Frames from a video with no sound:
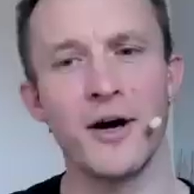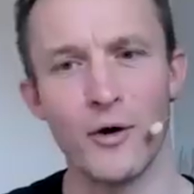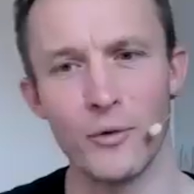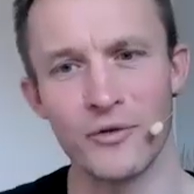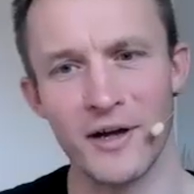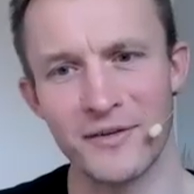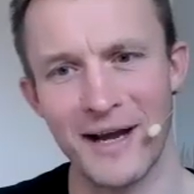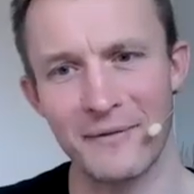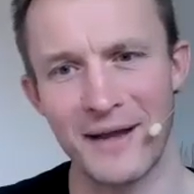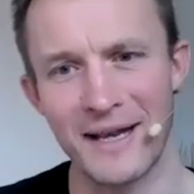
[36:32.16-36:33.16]
holes that are
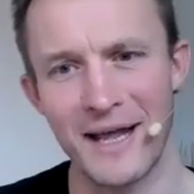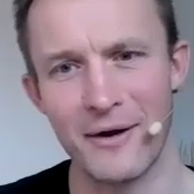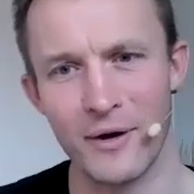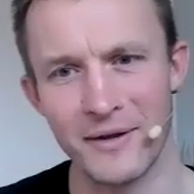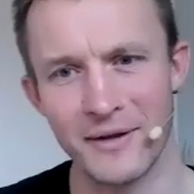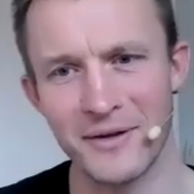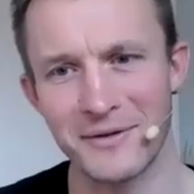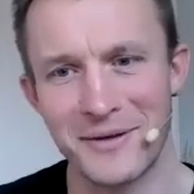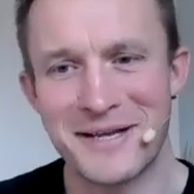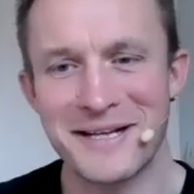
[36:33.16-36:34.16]
down that lower. I
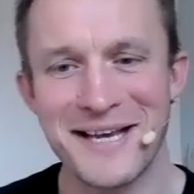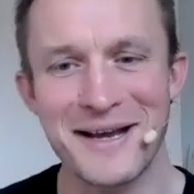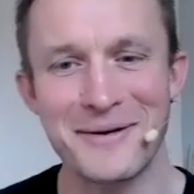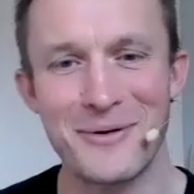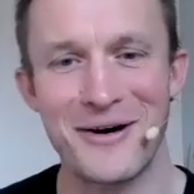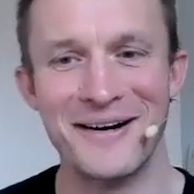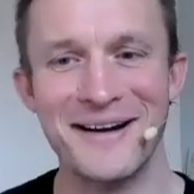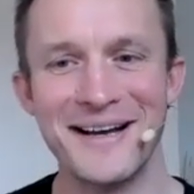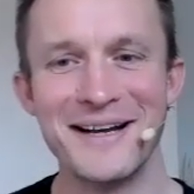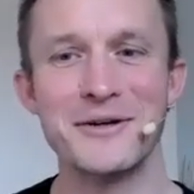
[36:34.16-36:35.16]
tell you what,
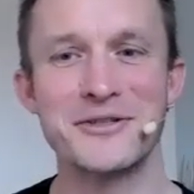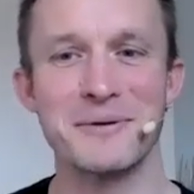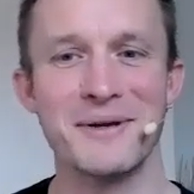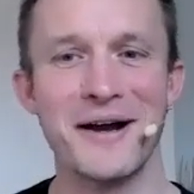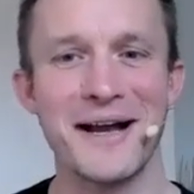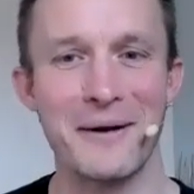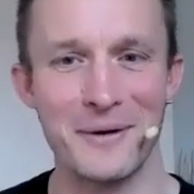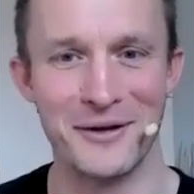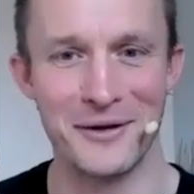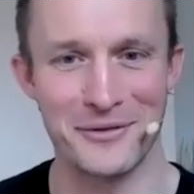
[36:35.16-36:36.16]
he took my eye out
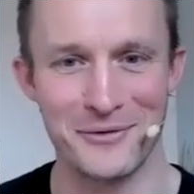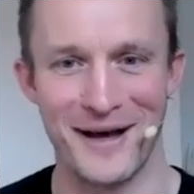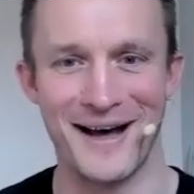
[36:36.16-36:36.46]
when I looked through